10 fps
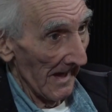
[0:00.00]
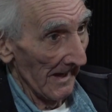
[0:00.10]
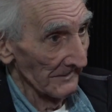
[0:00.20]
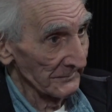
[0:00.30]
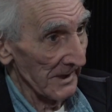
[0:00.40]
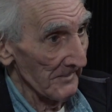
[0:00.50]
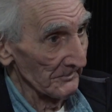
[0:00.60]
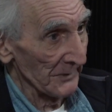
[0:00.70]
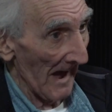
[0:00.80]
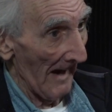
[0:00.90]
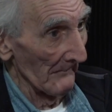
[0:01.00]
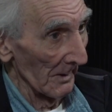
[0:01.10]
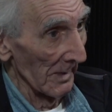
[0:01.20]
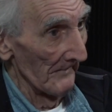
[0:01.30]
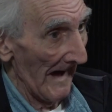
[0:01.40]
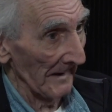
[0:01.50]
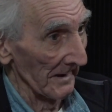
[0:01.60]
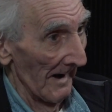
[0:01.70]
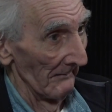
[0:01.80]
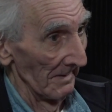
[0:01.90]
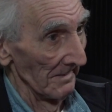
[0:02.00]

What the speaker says: and keep time on the back of it.